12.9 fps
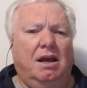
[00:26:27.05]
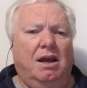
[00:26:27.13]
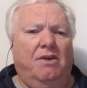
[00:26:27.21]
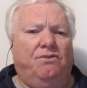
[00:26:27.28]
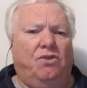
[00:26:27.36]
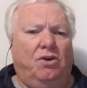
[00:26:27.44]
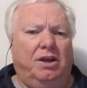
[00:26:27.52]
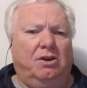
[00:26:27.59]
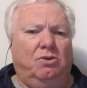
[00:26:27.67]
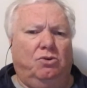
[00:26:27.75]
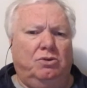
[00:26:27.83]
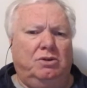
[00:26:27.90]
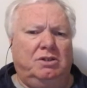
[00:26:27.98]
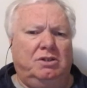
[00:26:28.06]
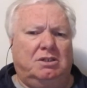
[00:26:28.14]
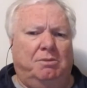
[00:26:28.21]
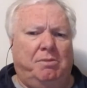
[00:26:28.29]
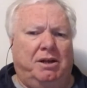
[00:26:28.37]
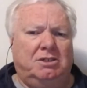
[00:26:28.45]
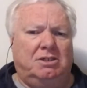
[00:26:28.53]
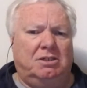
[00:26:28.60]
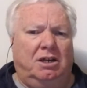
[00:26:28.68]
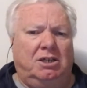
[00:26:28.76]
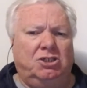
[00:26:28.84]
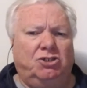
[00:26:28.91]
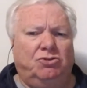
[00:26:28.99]
finding an audience amongst
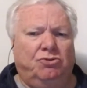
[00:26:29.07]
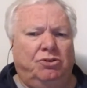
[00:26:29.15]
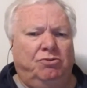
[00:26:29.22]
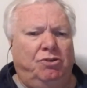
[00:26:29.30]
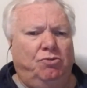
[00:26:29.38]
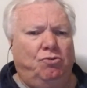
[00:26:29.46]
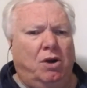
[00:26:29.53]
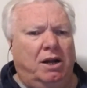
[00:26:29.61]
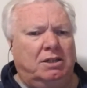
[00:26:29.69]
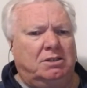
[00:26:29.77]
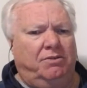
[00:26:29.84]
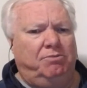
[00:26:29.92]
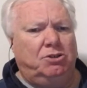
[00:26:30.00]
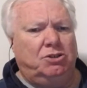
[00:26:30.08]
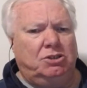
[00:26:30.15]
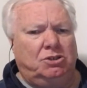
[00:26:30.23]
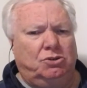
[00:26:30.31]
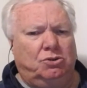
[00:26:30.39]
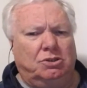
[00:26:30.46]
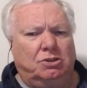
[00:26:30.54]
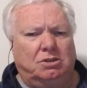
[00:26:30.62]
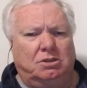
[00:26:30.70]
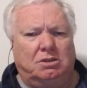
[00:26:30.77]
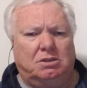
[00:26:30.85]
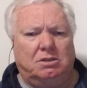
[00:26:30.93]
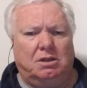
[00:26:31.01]
an extraordinary range of music
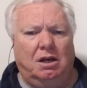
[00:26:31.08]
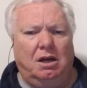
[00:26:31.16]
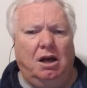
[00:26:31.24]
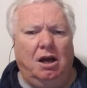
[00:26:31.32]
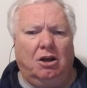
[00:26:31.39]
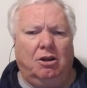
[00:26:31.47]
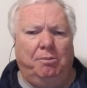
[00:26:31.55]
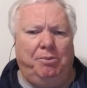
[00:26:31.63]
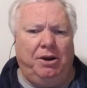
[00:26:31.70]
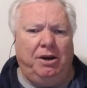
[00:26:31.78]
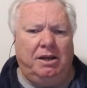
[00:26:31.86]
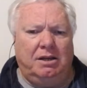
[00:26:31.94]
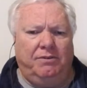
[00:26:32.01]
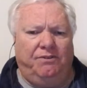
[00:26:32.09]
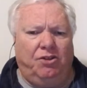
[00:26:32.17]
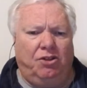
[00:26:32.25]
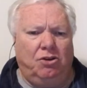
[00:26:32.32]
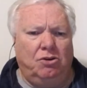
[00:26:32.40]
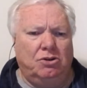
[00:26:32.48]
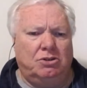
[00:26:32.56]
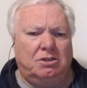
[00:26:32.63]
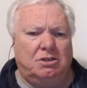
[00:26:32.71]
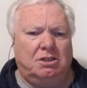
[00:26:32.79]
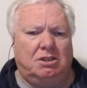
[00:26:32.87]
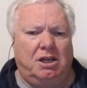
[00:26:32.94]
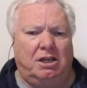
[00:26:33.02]
choices, competing for the user's
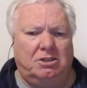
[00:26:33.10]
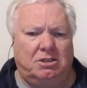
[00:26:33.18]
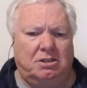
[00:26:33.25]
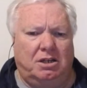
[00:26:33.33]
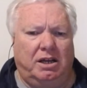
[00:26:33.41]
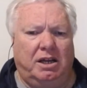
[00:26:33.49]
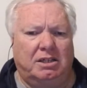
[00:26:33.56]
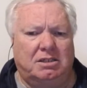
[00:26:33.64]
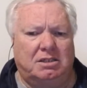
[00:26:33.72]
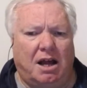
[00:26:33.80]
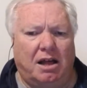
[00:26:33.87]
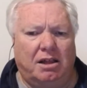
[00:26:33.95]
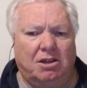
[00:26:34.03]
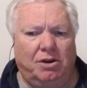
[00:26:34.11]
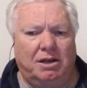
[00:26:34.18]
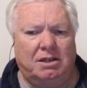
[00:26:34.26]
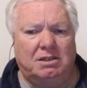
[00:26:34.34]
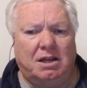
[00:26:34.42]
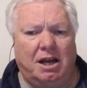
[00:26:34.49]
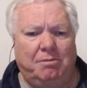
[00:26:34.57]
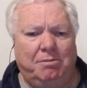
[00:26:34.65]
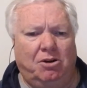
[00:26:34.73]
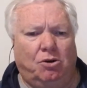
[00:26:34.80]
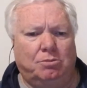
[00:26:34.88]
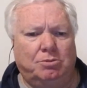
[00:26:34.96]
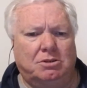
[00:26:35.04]
attention against other entertainment
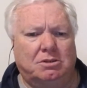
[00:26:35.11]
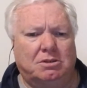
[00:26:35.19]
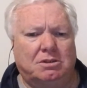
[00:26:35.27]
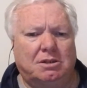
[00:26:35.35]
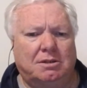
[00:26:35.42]
options.